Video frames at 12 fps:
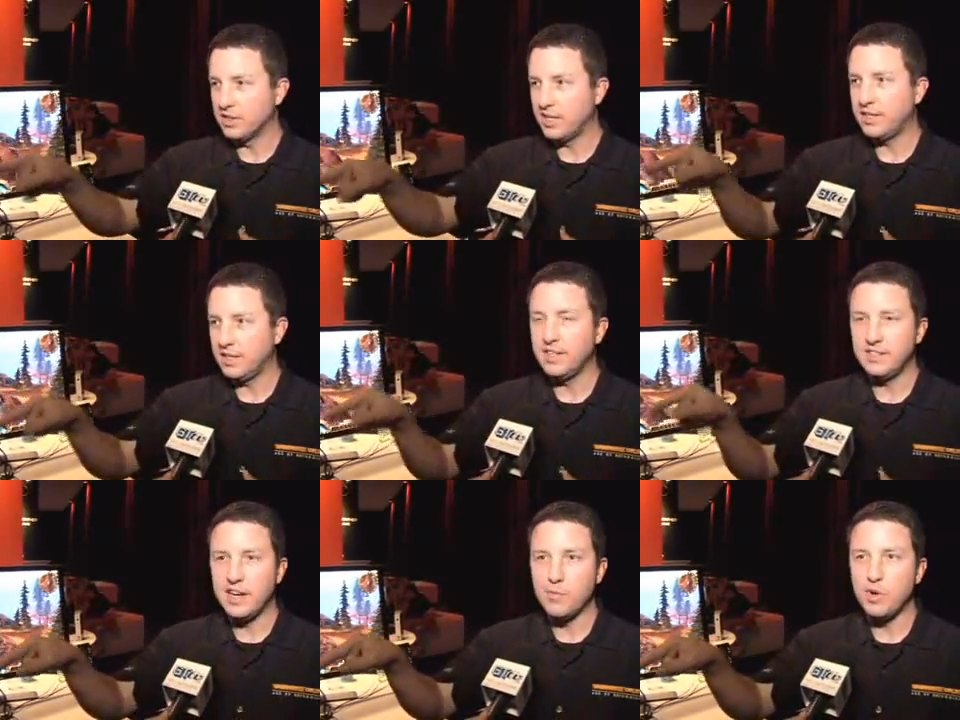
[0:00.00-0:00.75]
I
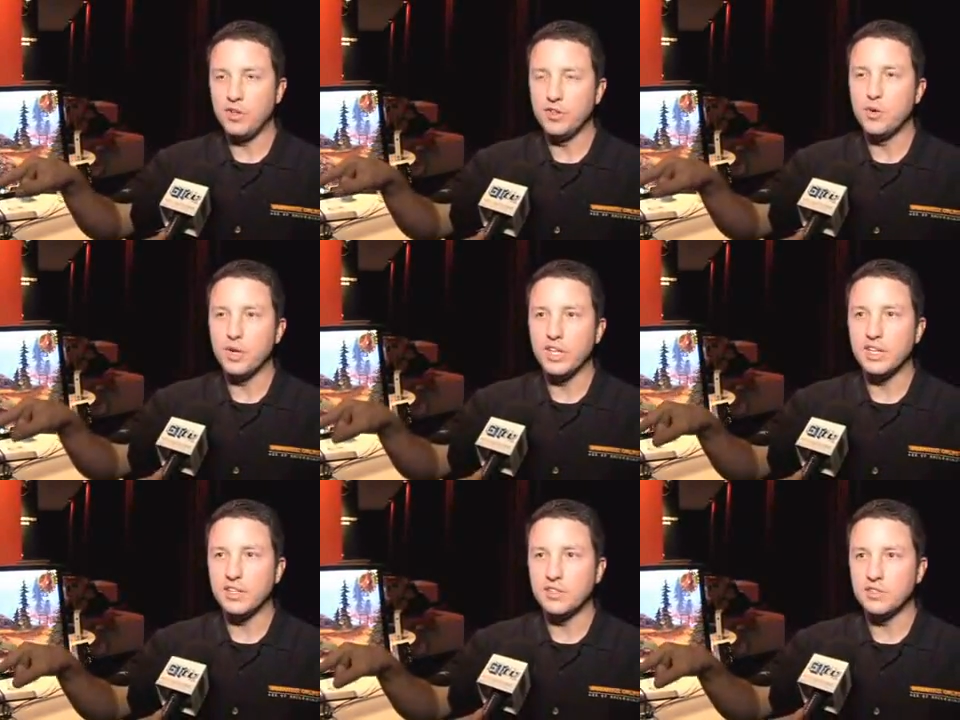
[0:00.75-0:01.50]
damn well know what
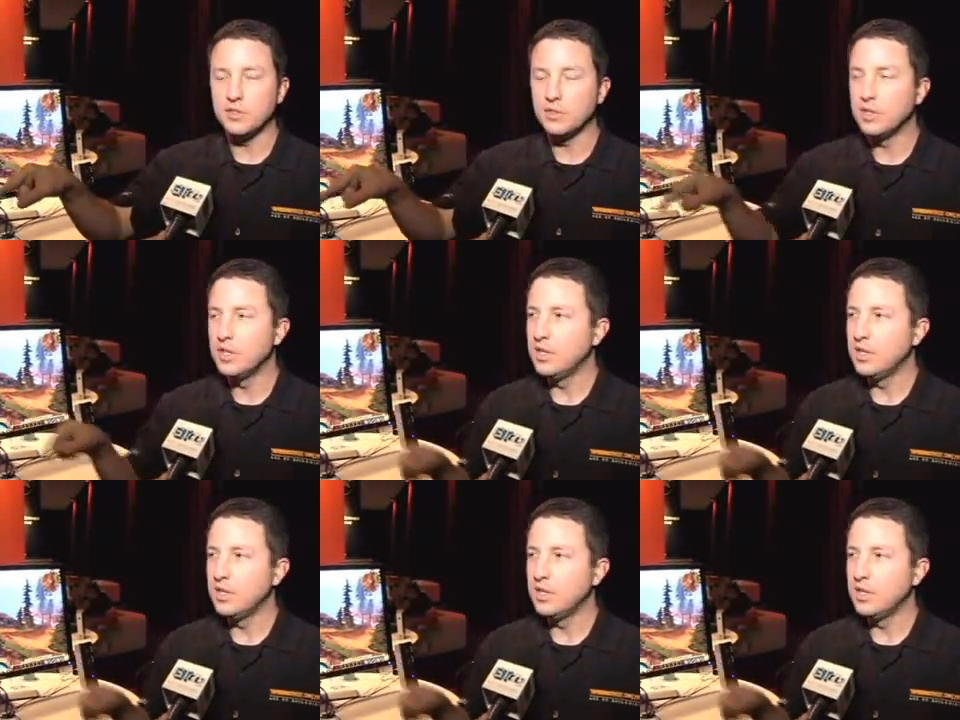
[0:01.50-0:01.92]
he can do.